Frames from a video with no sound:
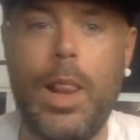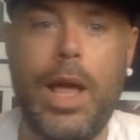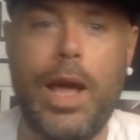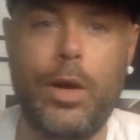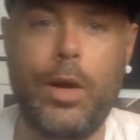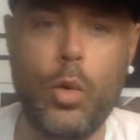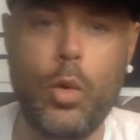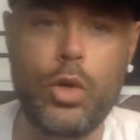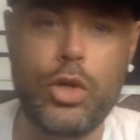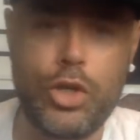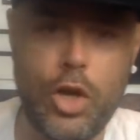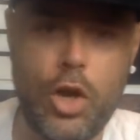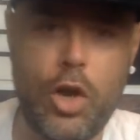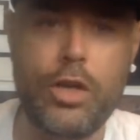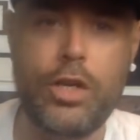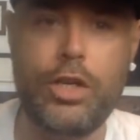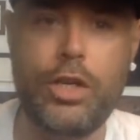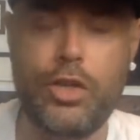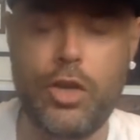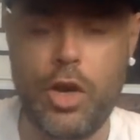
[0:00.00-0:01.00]
I know
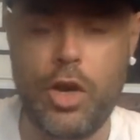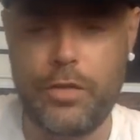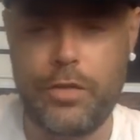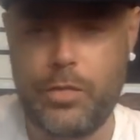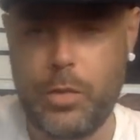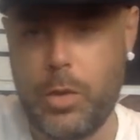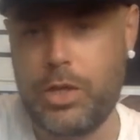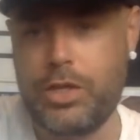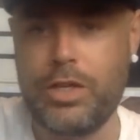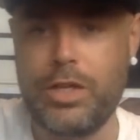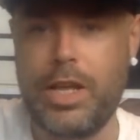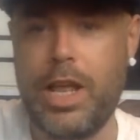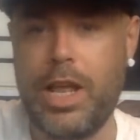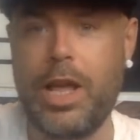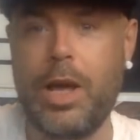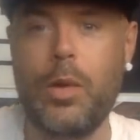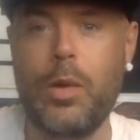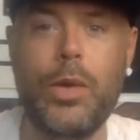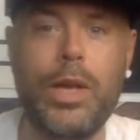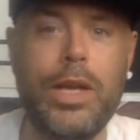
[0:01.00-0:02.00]
Sharky, if you're watching,
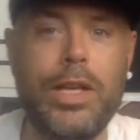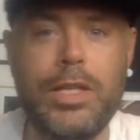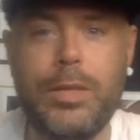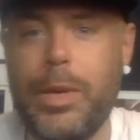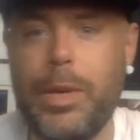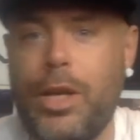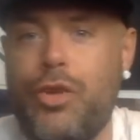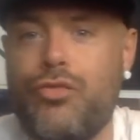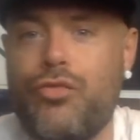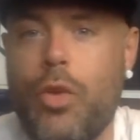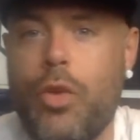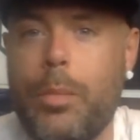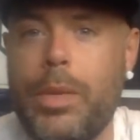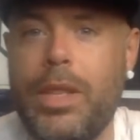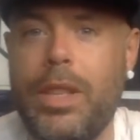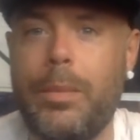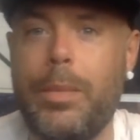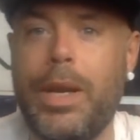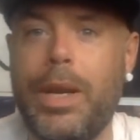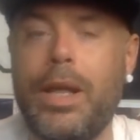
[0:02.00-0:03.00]
hello, he's a bit grumpy
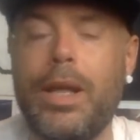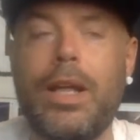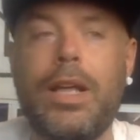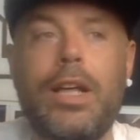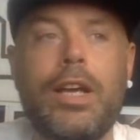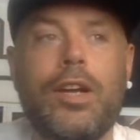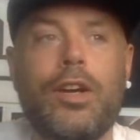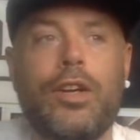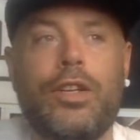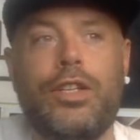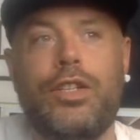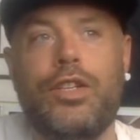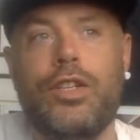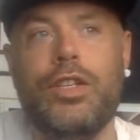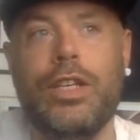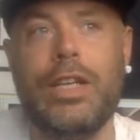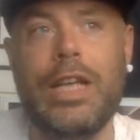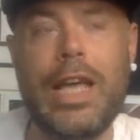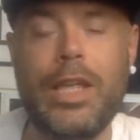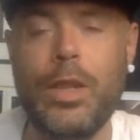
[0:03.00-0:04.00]
at the minute because he
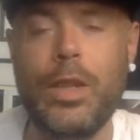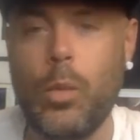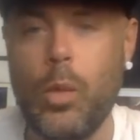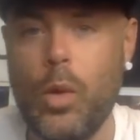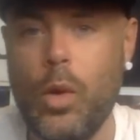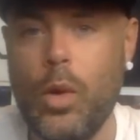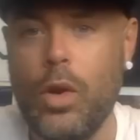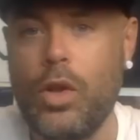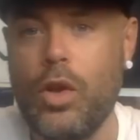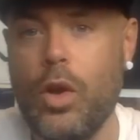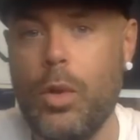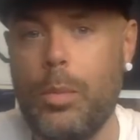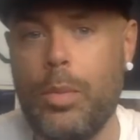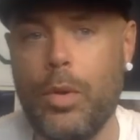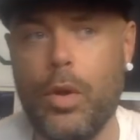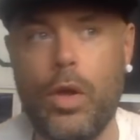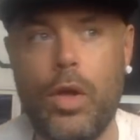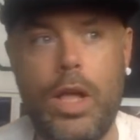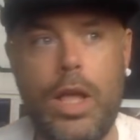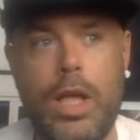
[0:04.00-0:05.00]
doesn't like the World Cup,
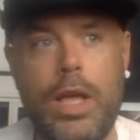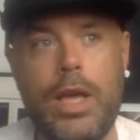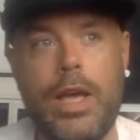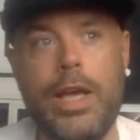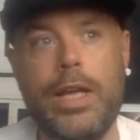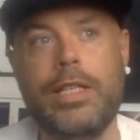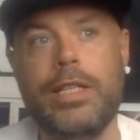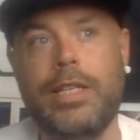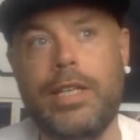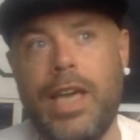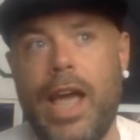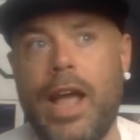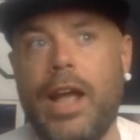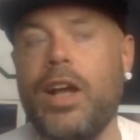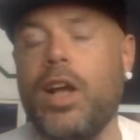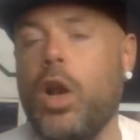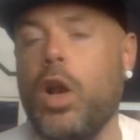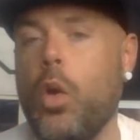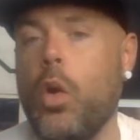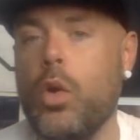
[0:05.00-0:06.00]
but it's
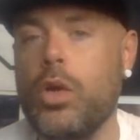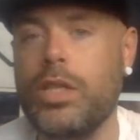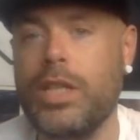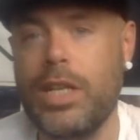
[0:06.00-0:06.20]
getting close.